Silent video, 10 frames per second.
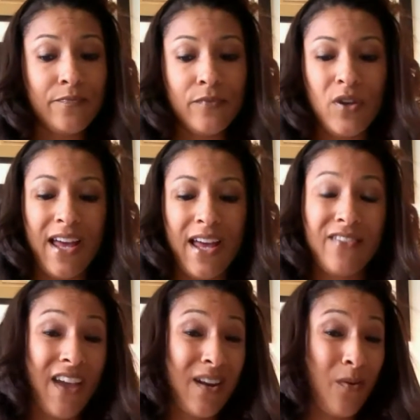You kind of
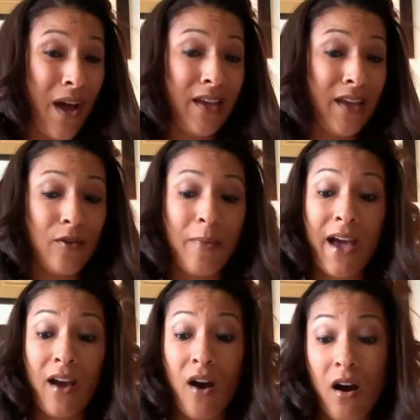fade away. You
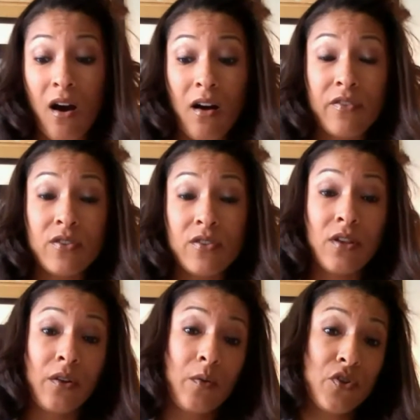back off. You
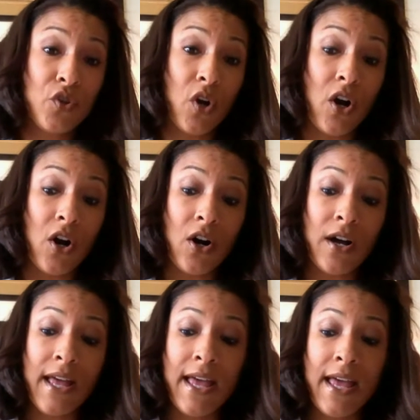slowly withdraw.
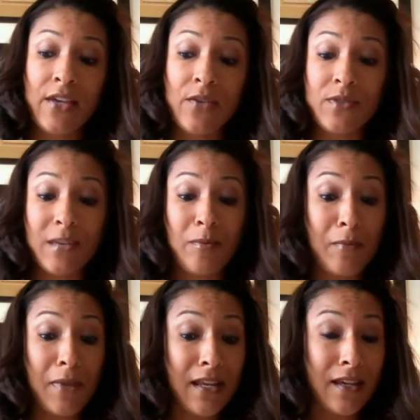You skip a
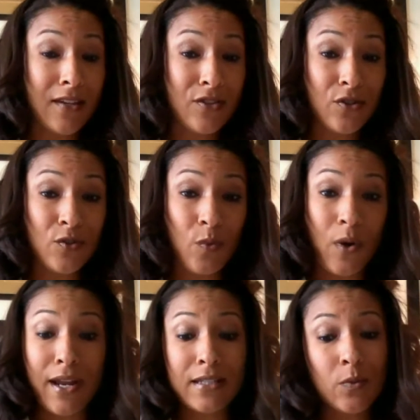meeting because there's
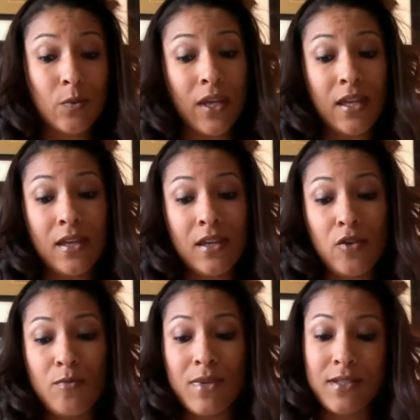one next week.
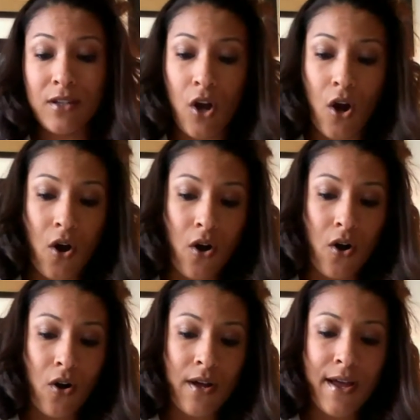You missed a
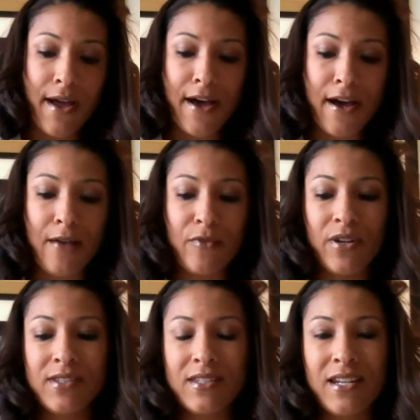call. There
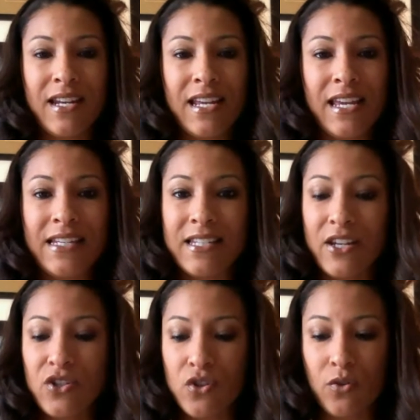isn't any
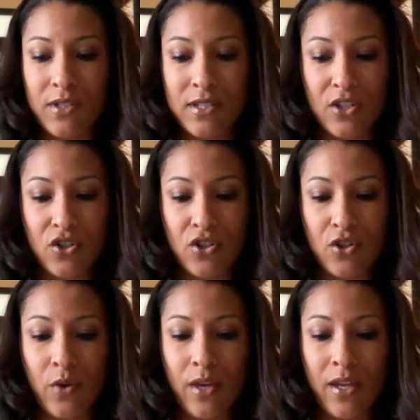intentional decision to
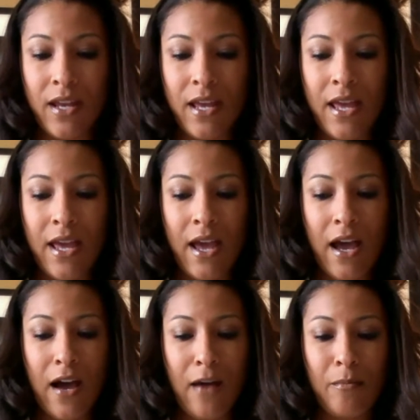quit.
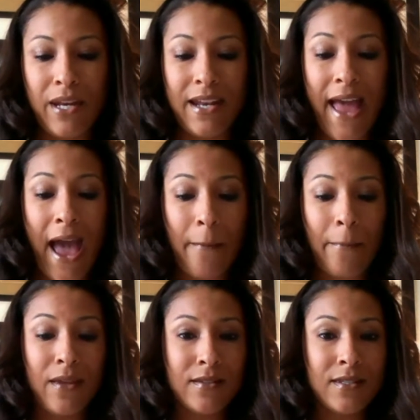But it
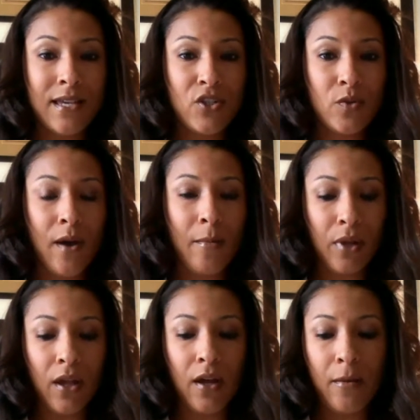happens as you
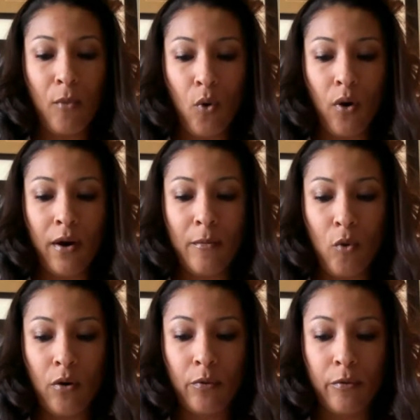unplug more and
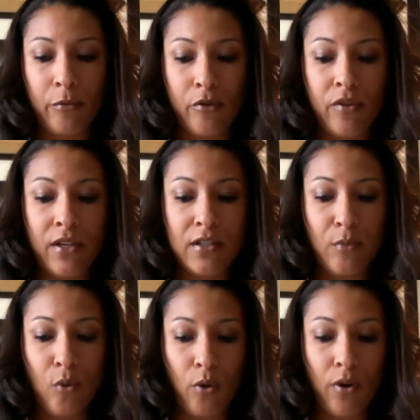more, removing
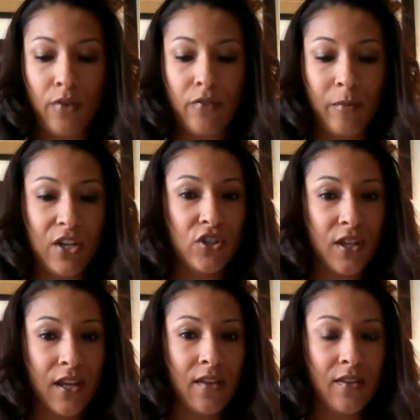support from each
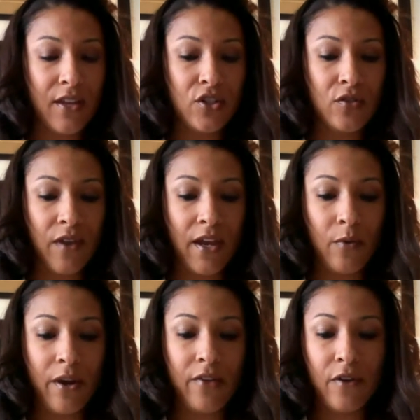thing that you fade
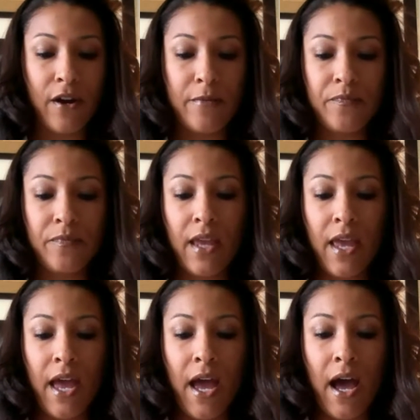away from.
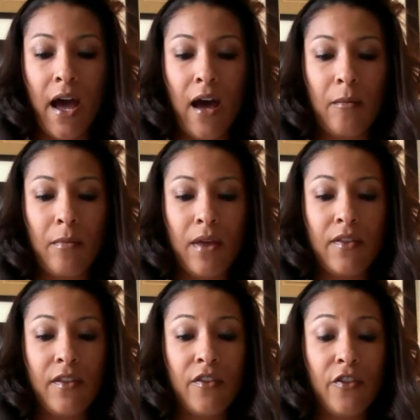And
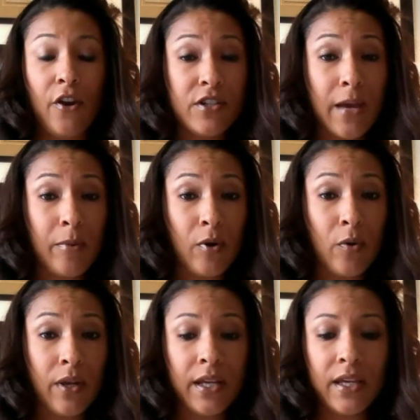then the third type of
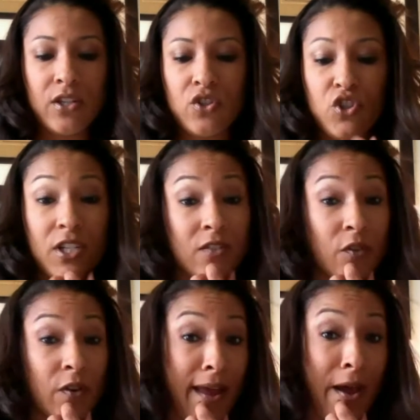quitting is just
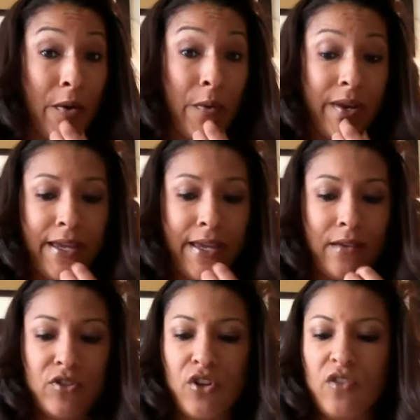for now quitting.
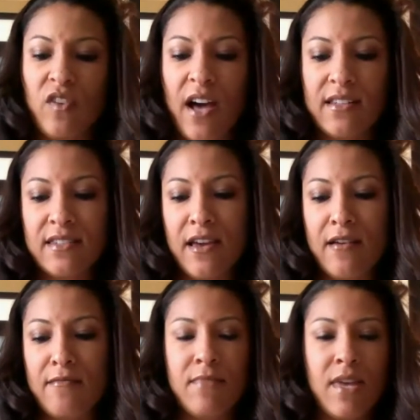So you've got
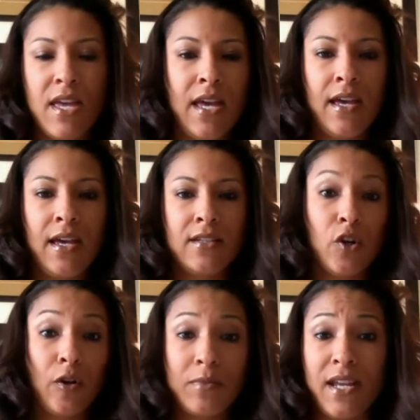some
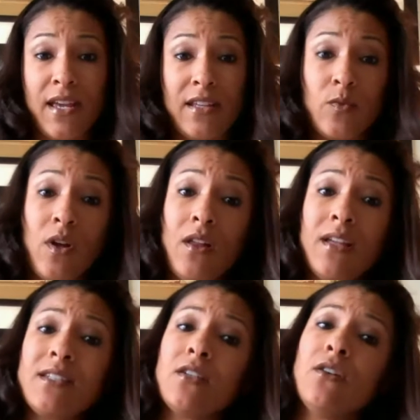circumstance. Well,
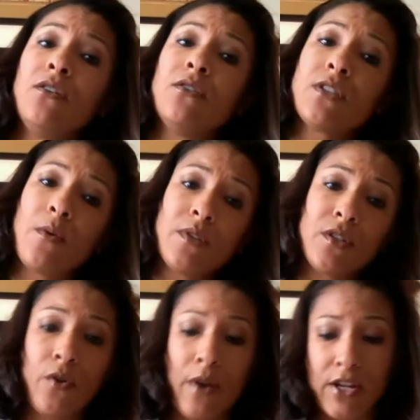until
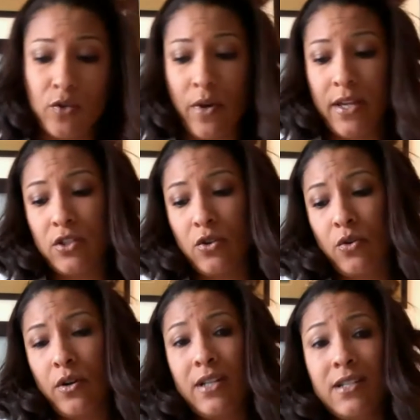so-and-so graduates,
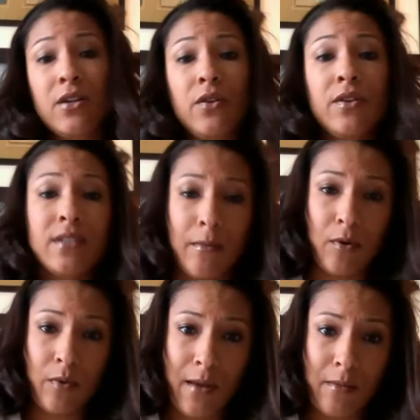or until the
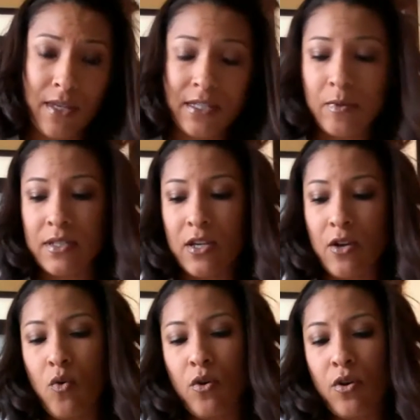summer when I'm less busy,
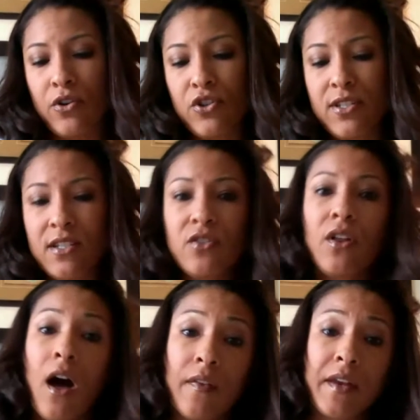or just until the
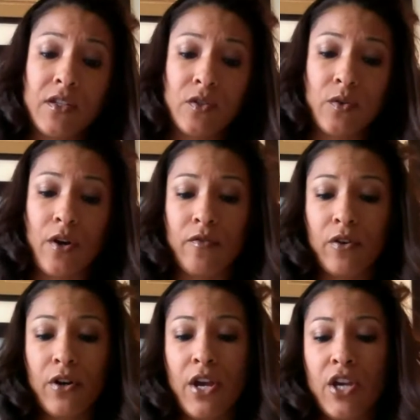holidays are
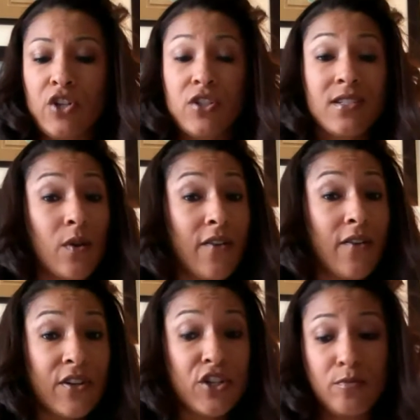over, just until I
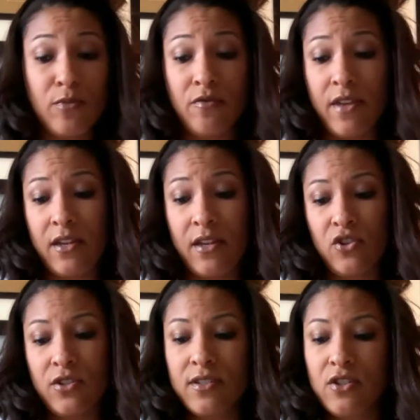finish moving,
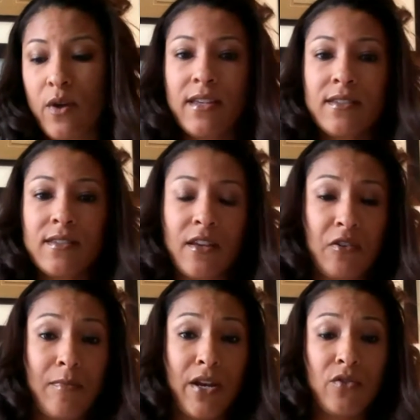just until I get settled
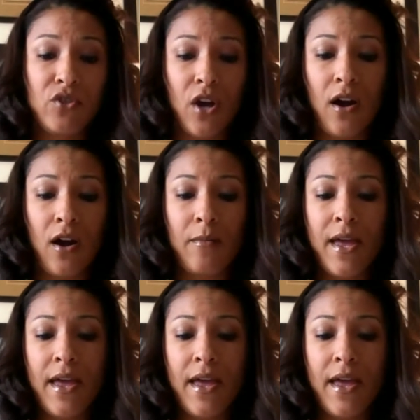in my new job.